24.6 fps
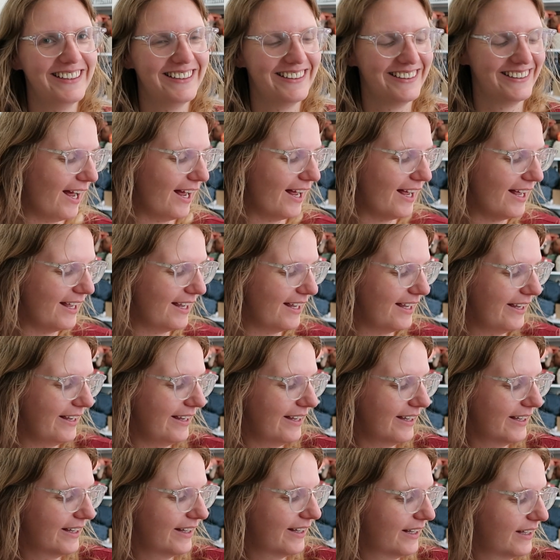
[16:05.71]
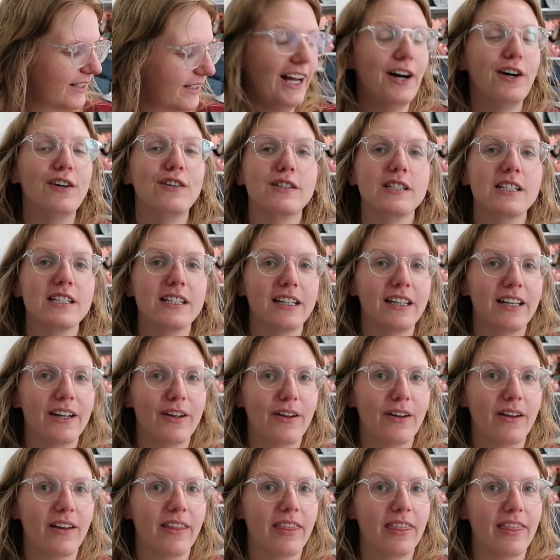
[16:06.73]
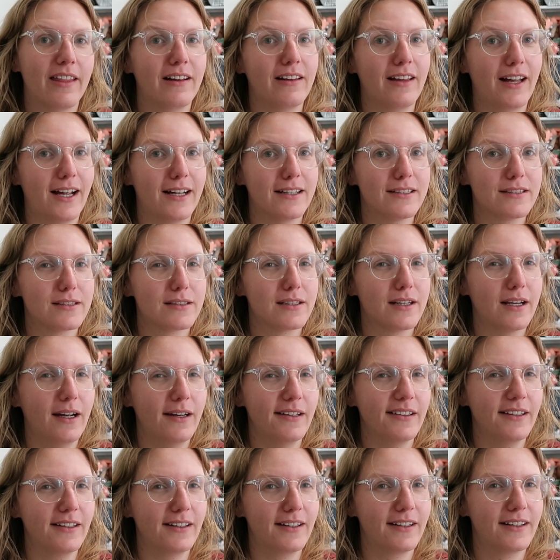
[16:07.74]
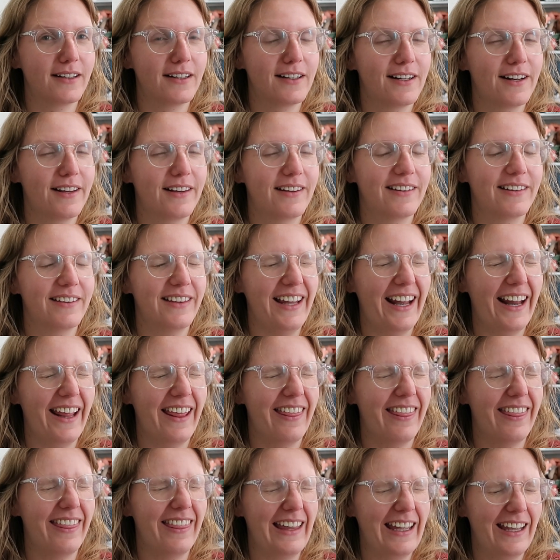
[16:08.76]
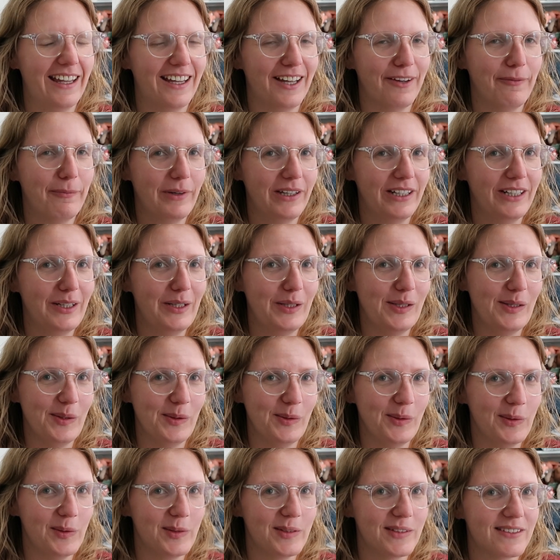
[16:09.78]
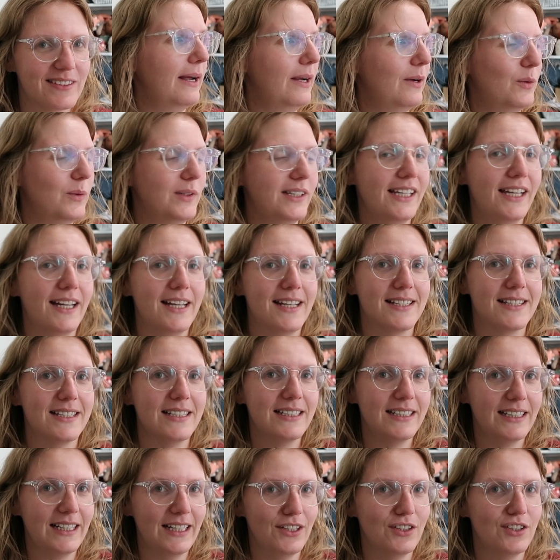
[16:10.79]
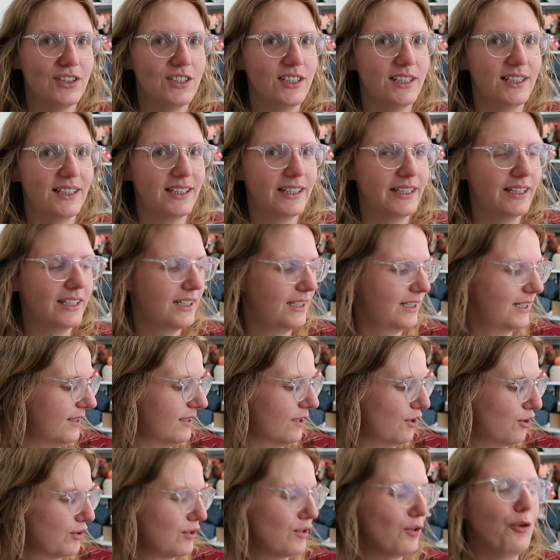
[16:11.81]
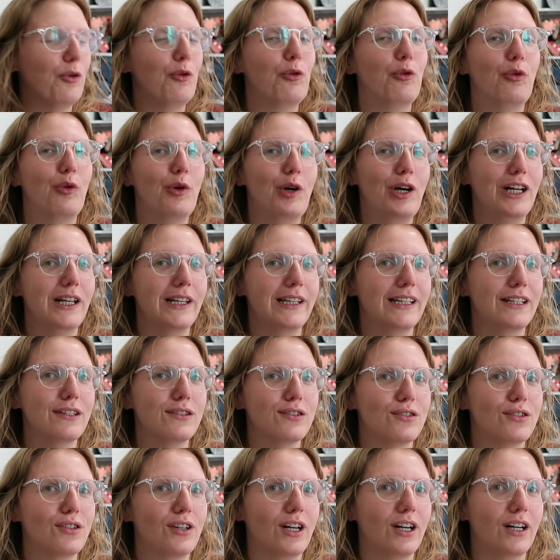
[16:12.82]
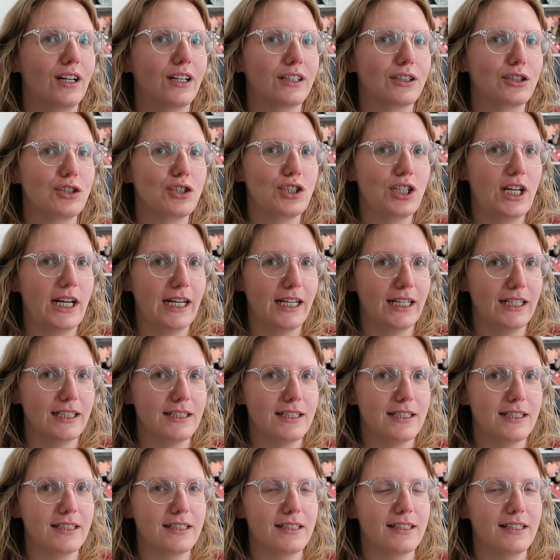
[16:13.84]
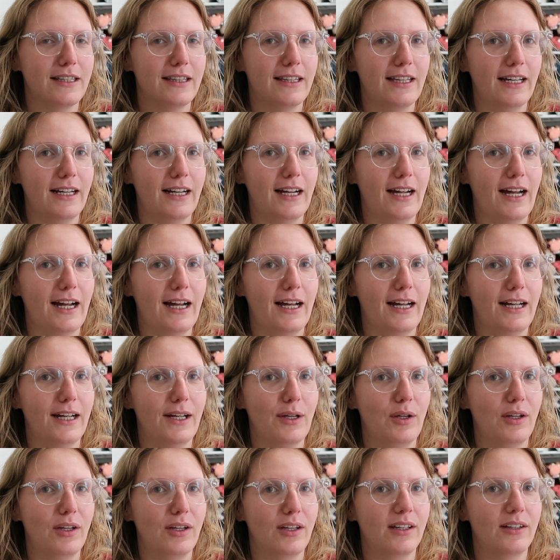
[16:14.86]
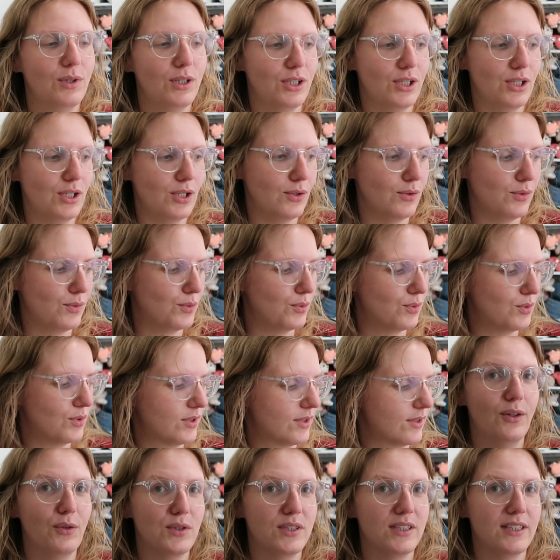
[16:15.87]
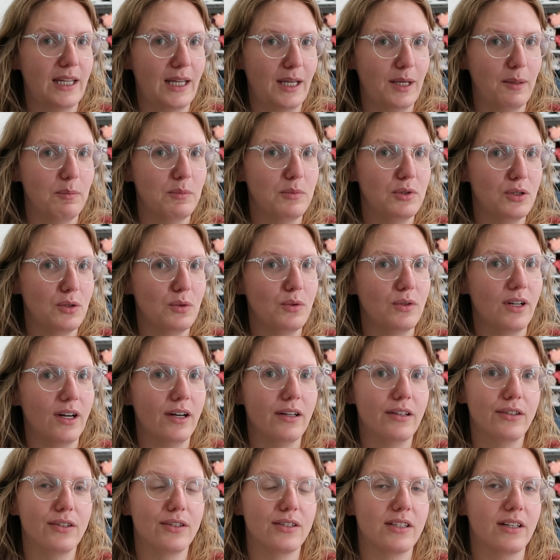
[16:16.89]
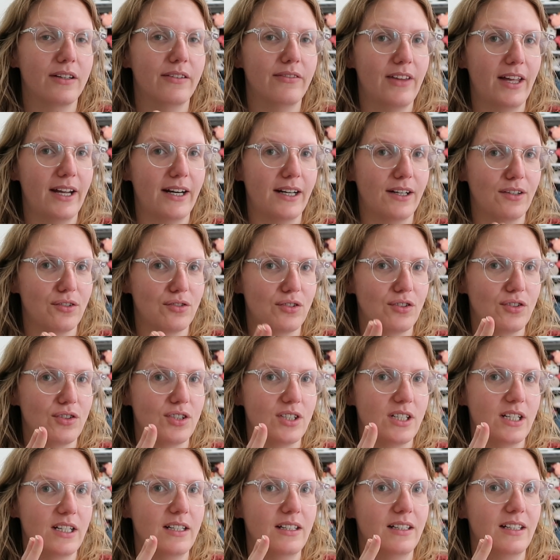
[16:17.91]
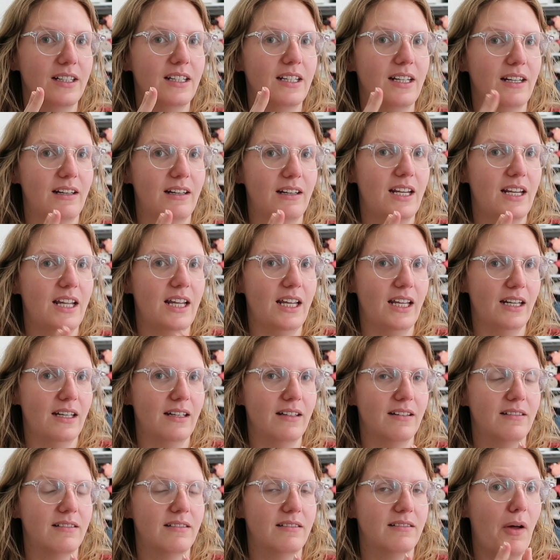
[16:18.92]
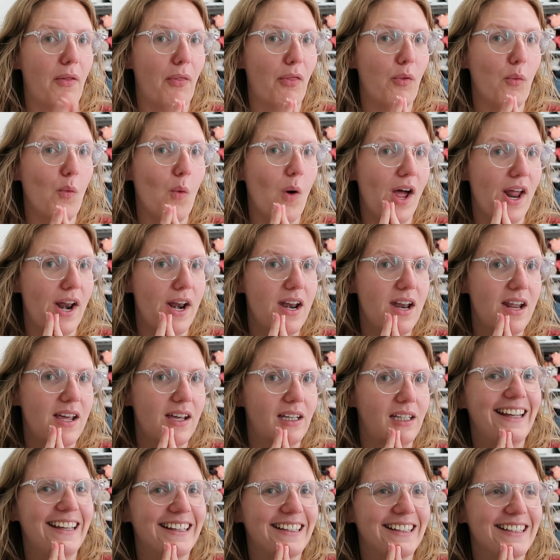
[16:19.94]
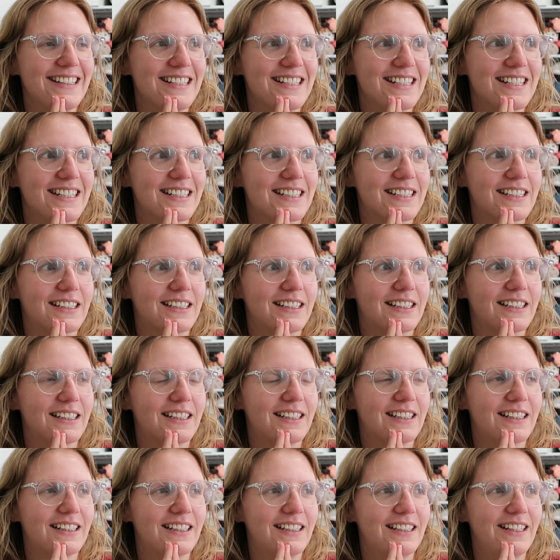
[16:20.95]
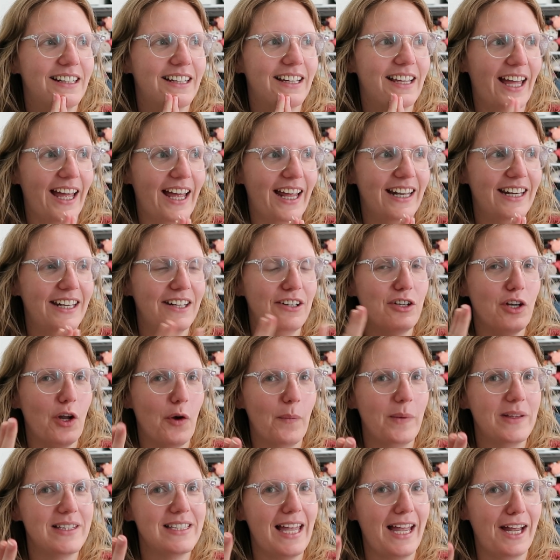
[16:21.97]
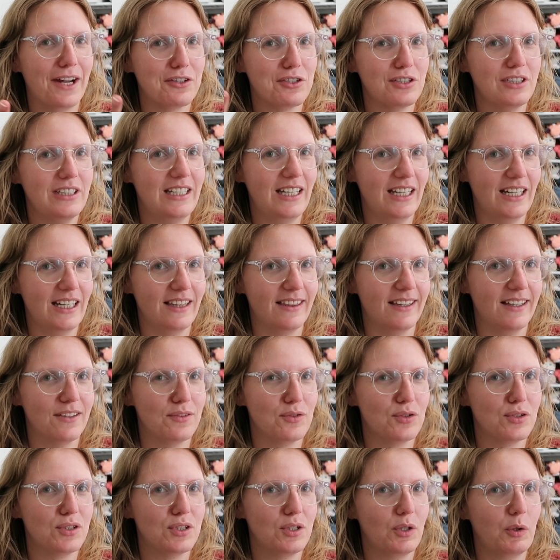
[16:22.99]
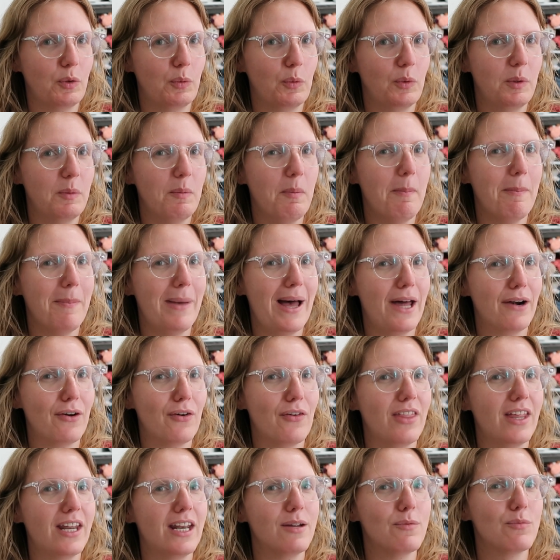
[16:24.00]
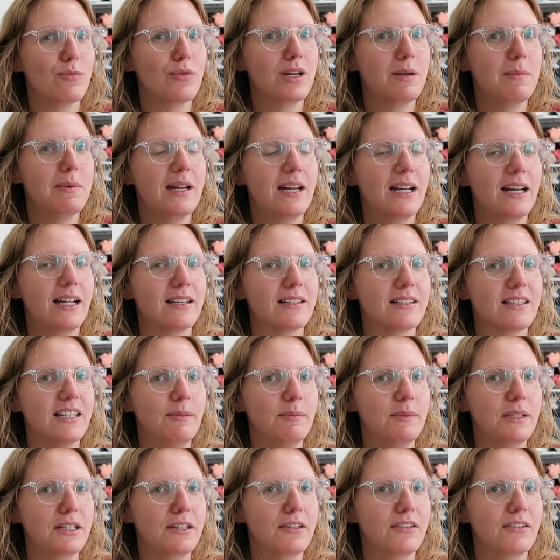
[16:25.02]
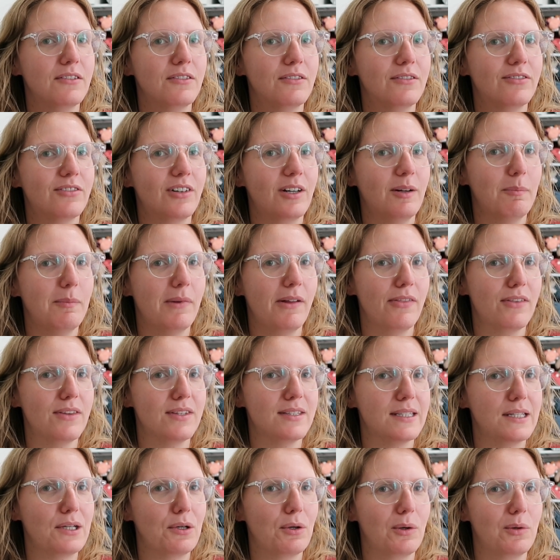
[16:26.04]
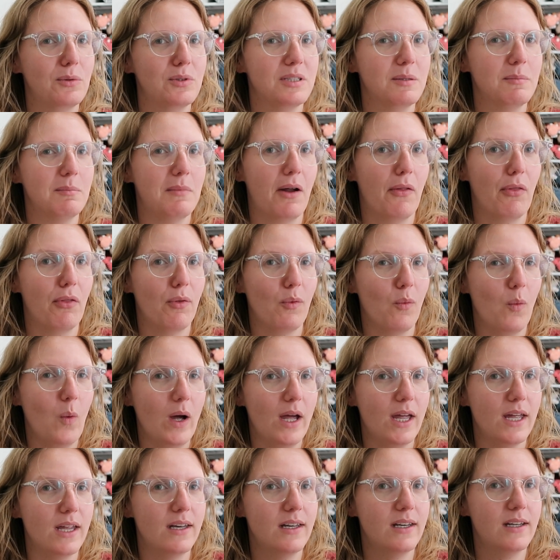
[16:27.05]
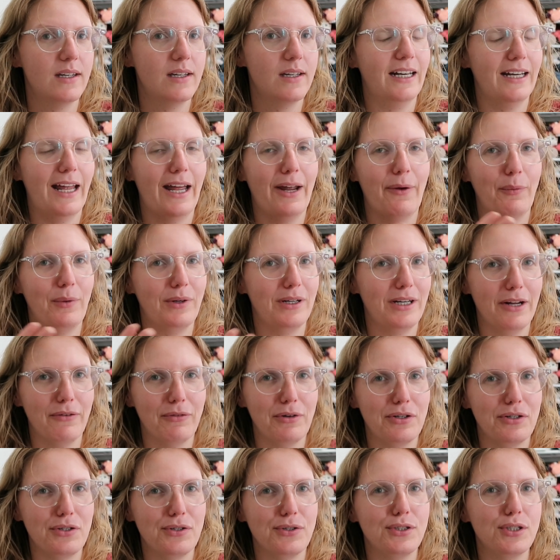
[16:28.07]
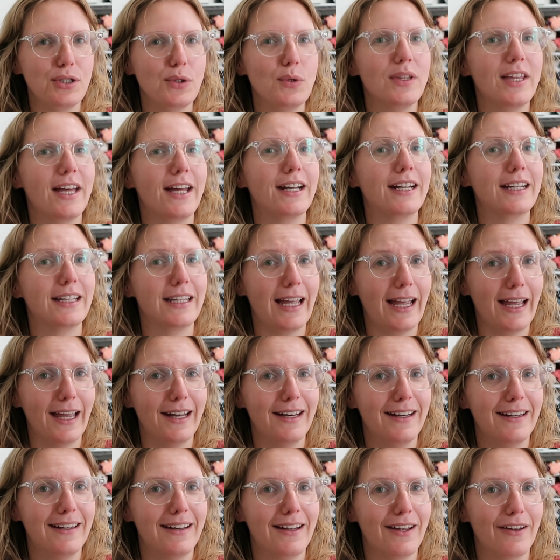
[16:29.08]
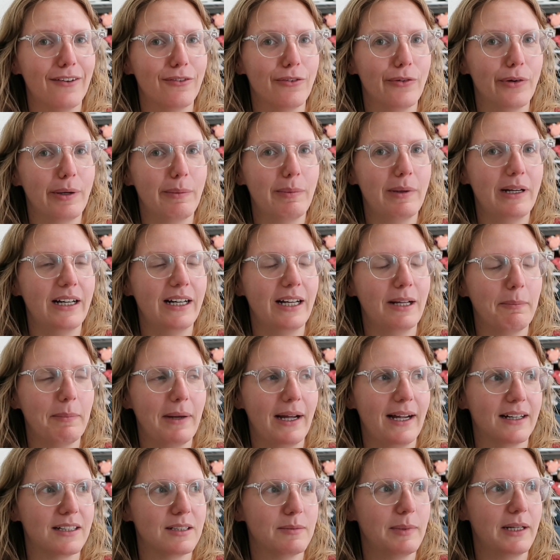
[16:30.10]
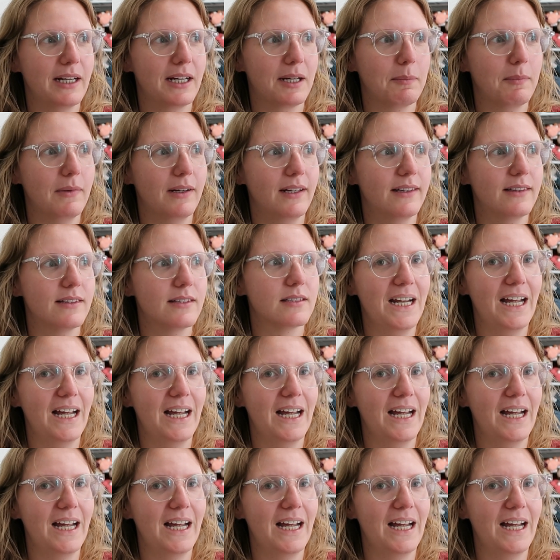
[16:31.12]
I found the last color that I think I'm gonna use. My only hesitation is there's a really strong chance that I would use those same 2 colors of that extra sheet in month 1, and again, no one's actually getting this, so it wouldn't matter that I'm repeating something from month 0 to month 1, and I would never do that again of repeating back-to-back month.